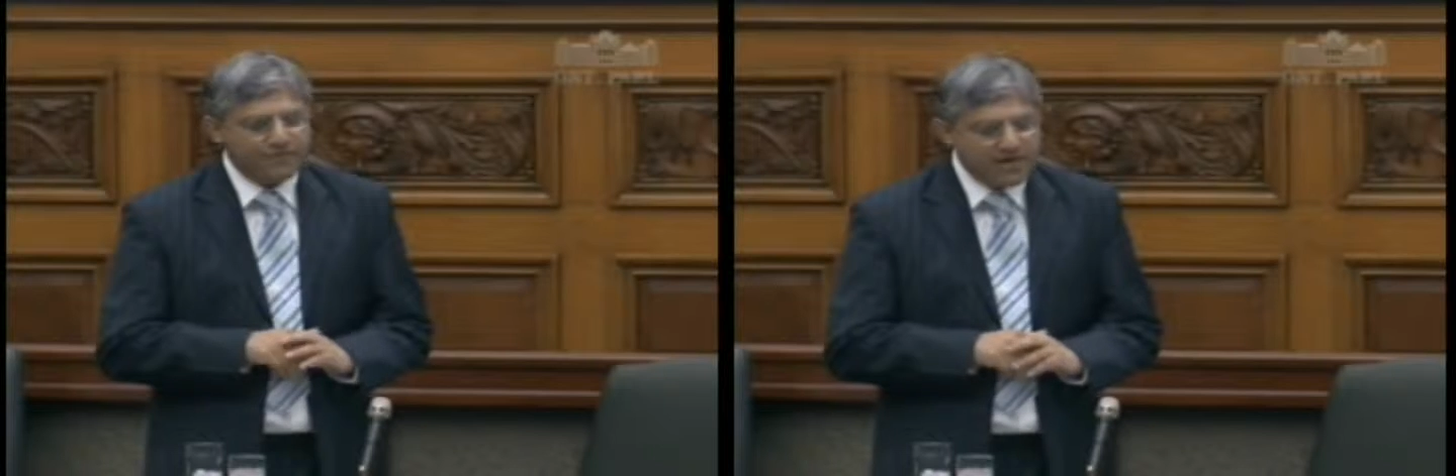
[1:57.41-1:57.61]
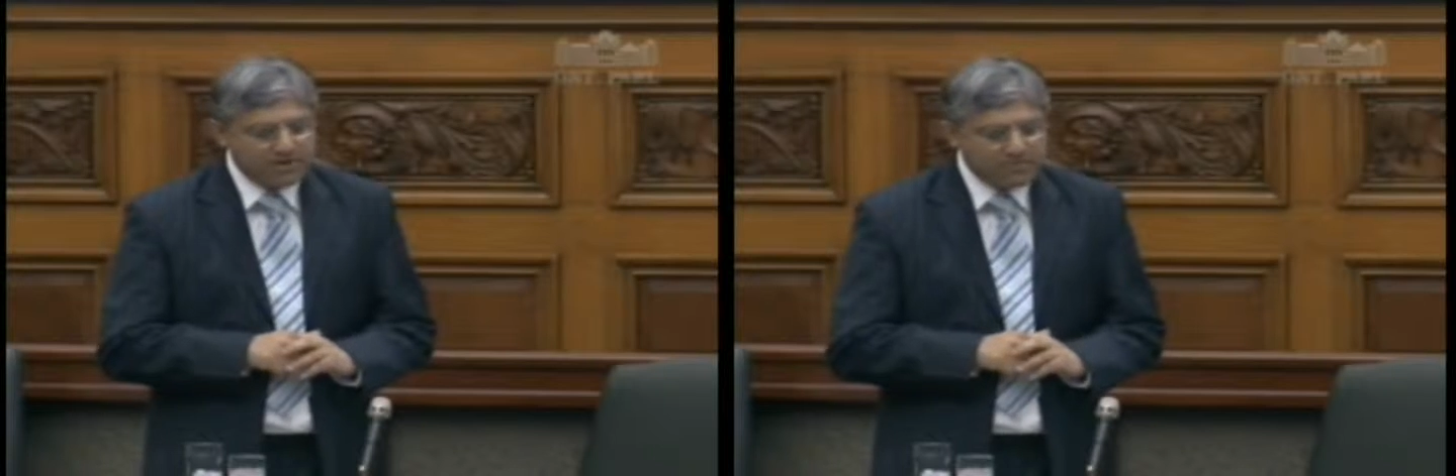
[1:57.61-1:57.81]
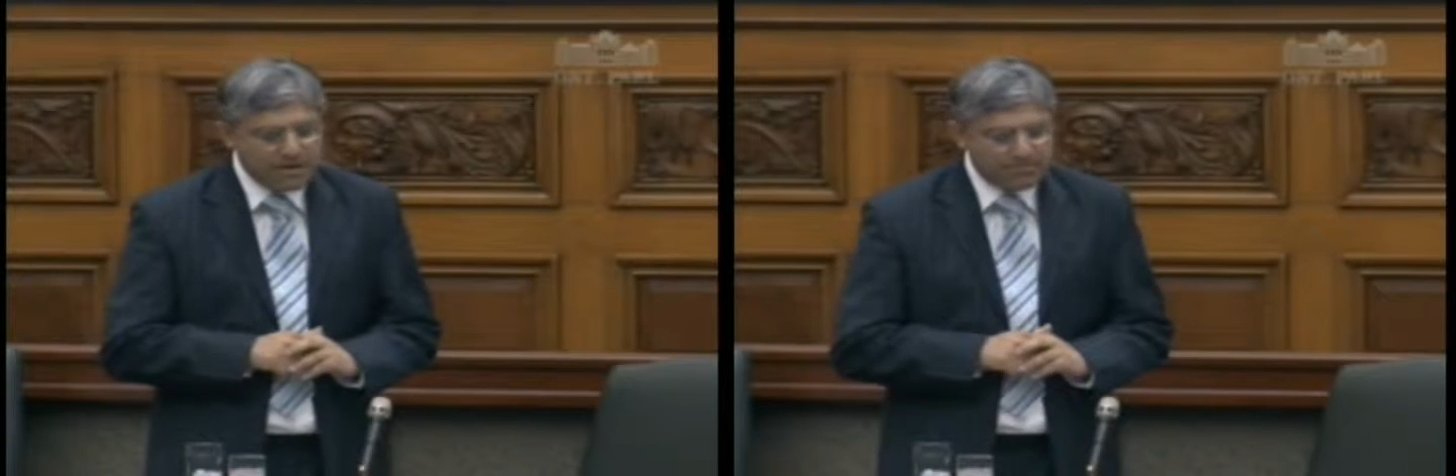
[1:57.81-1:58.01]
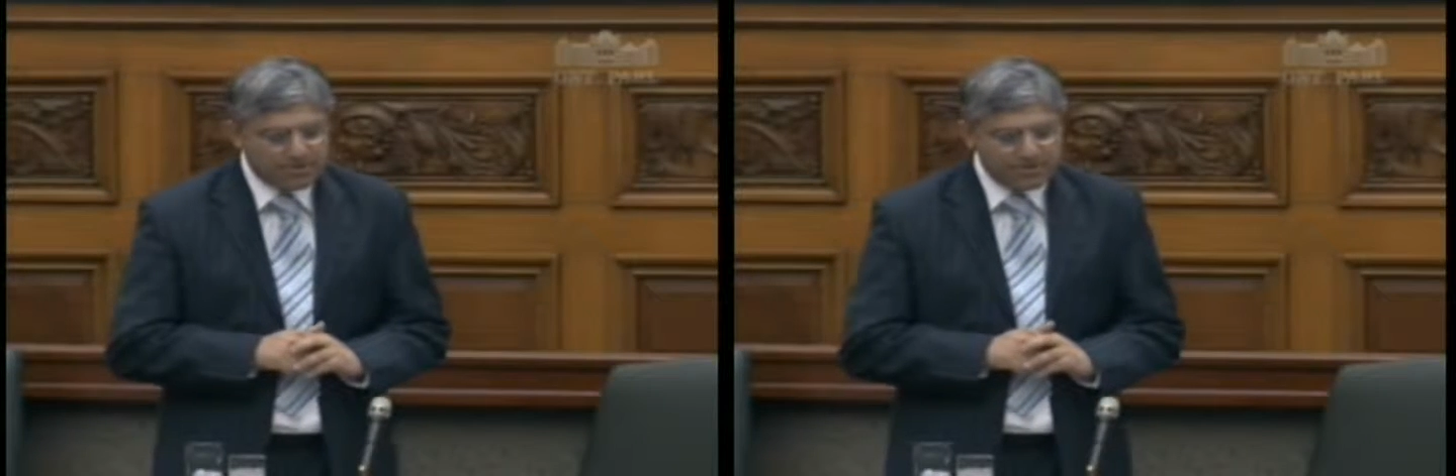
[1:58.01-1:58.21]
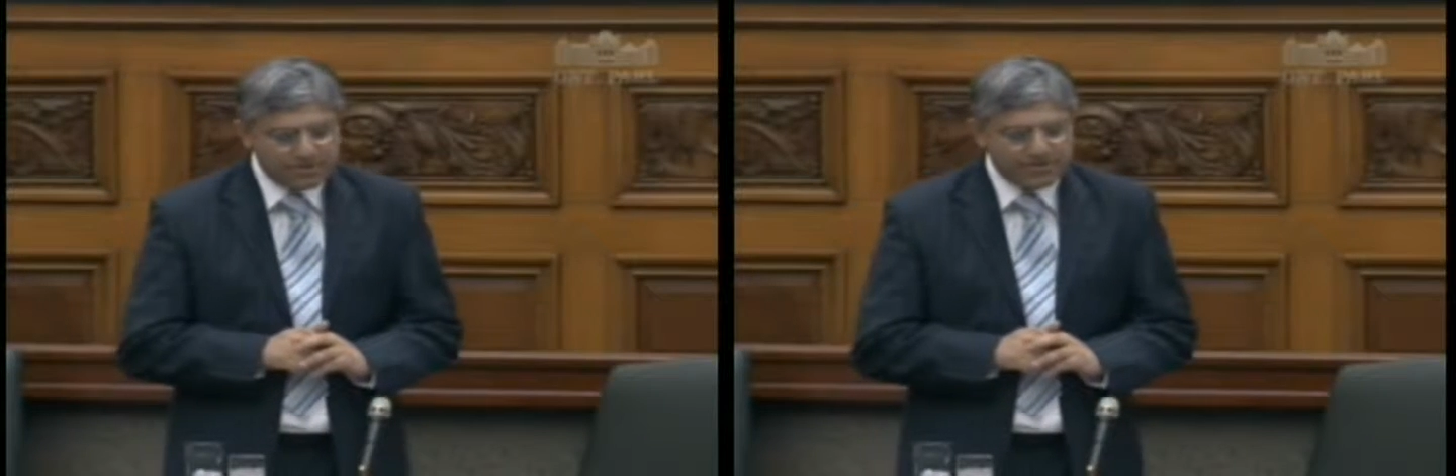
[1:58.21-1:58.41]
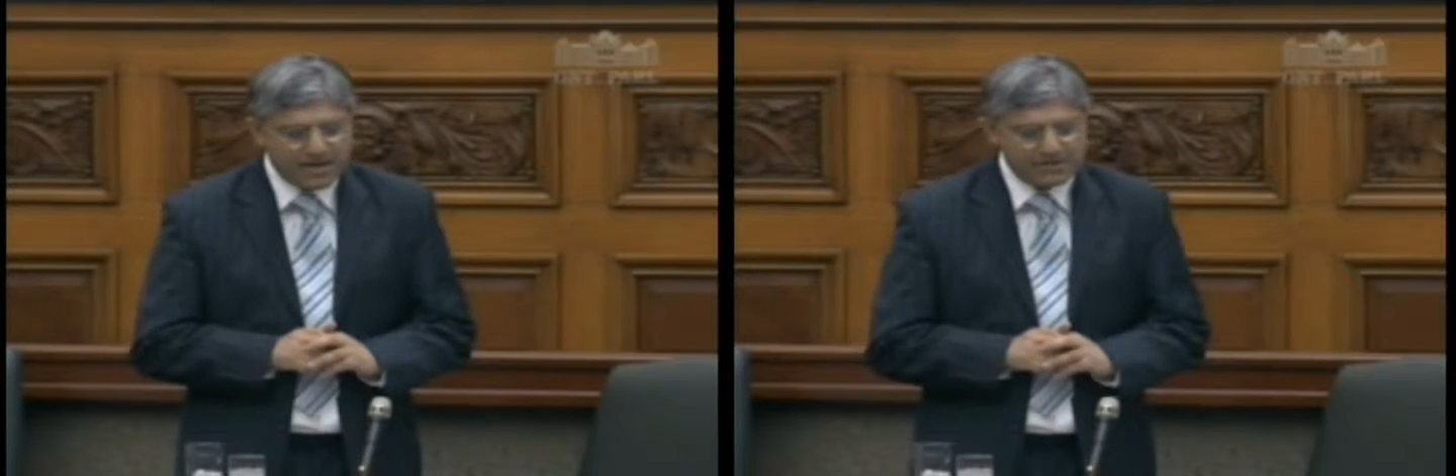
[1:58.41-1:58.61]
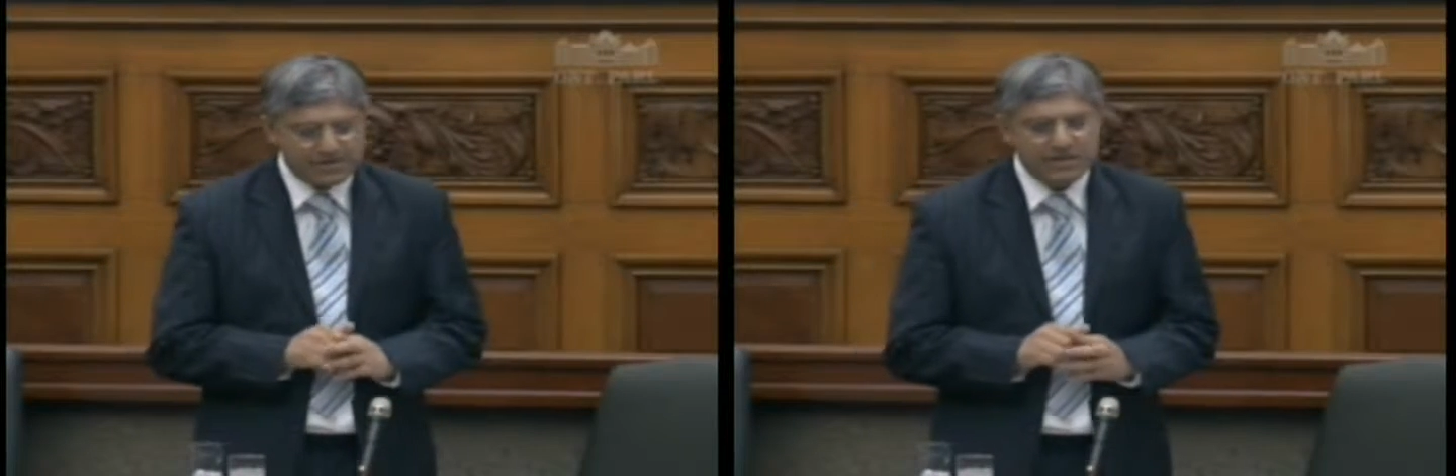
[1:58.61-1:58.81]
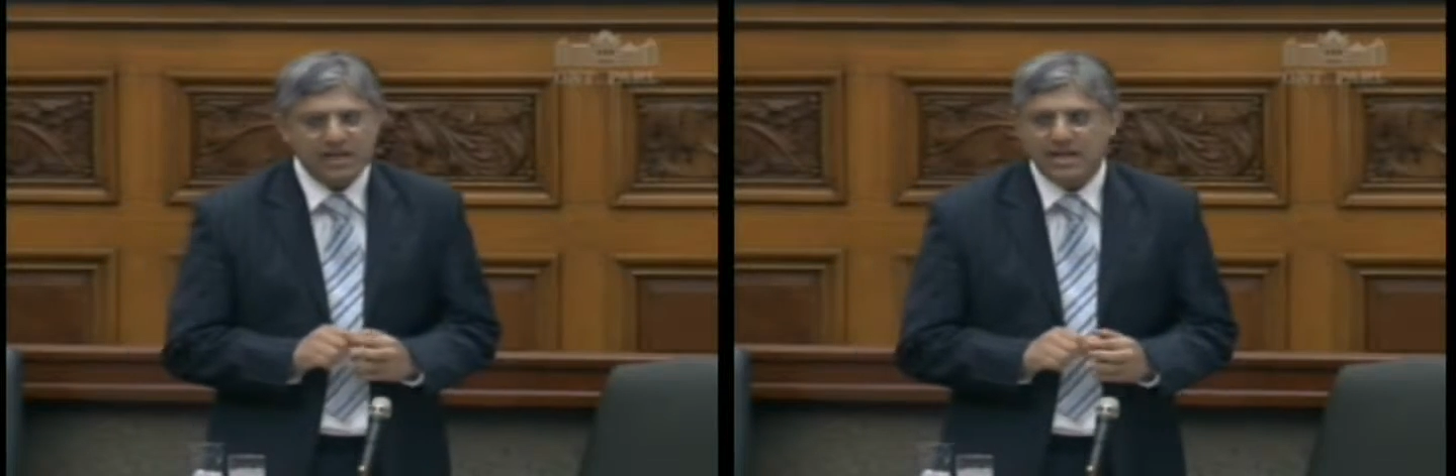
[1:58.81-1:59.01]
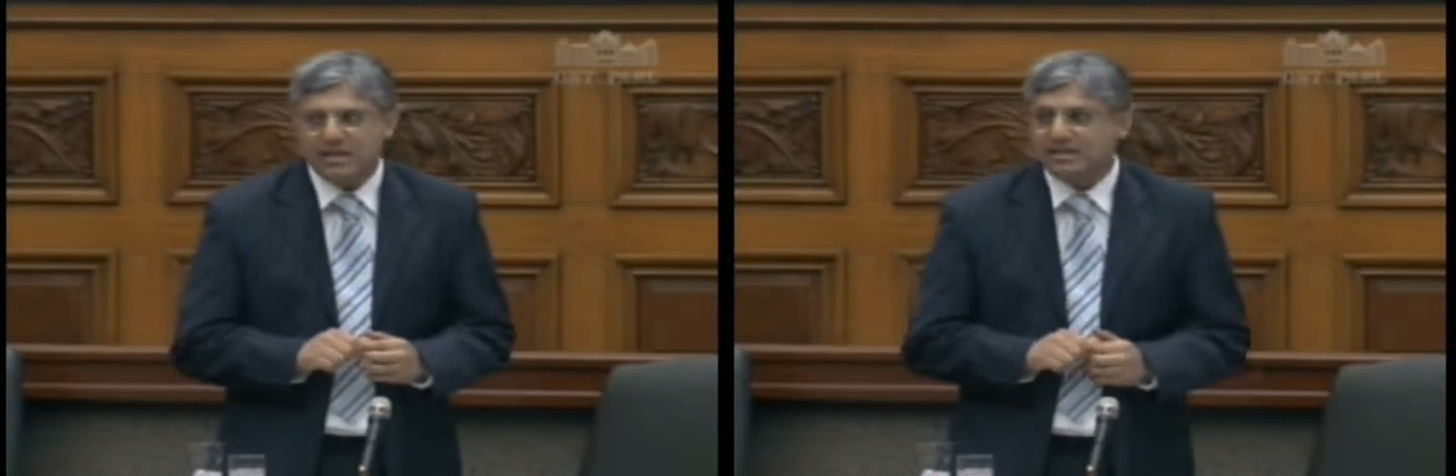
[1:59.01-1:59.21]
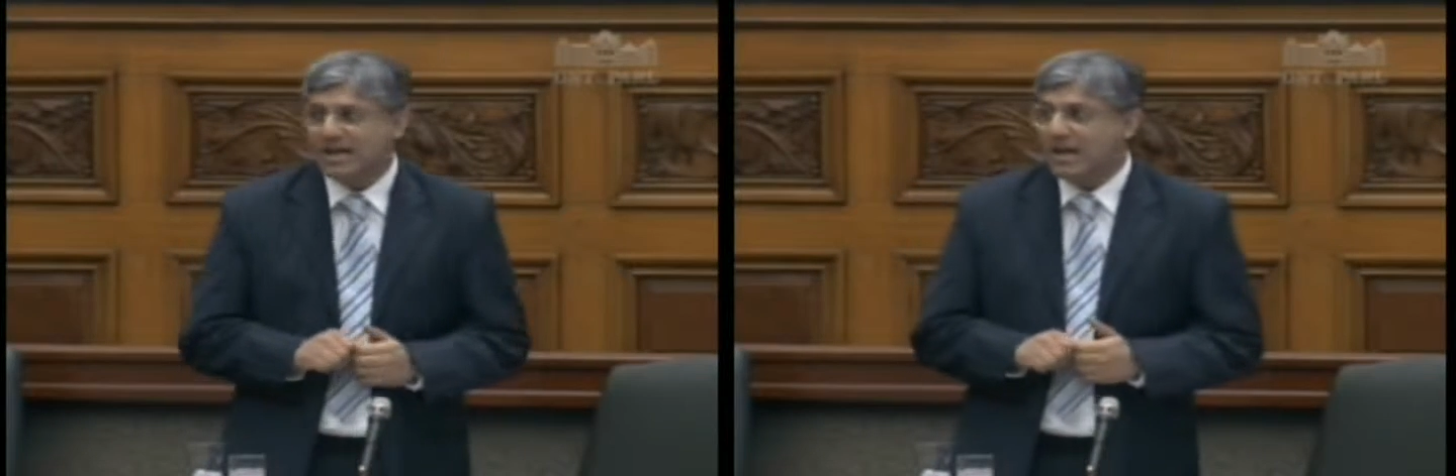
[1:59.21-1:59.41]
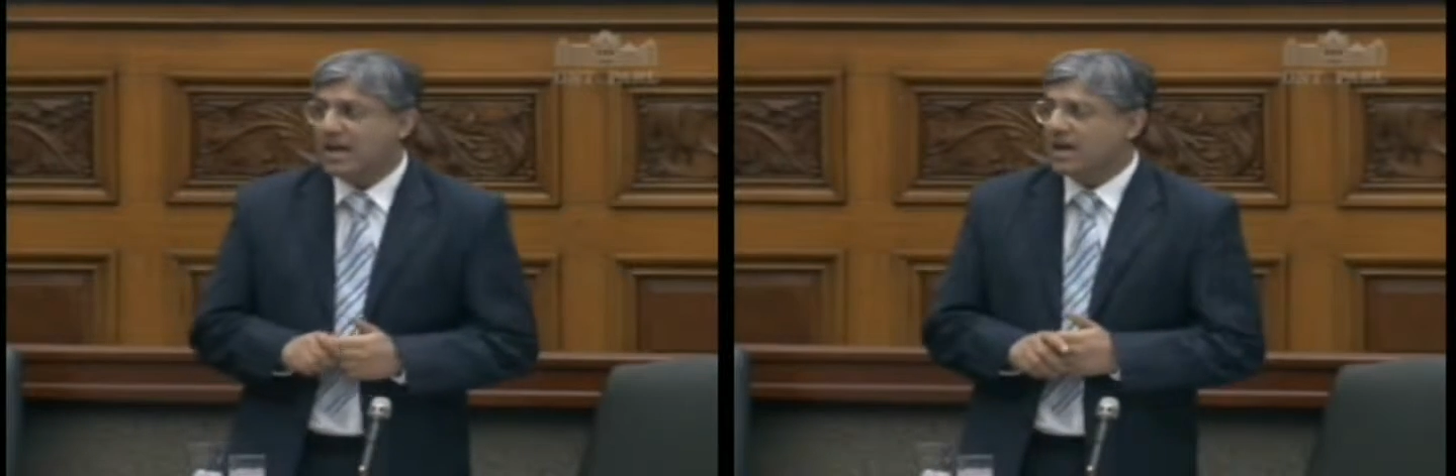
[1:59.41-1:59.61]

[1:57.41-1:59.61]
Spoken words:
founding member in 2008.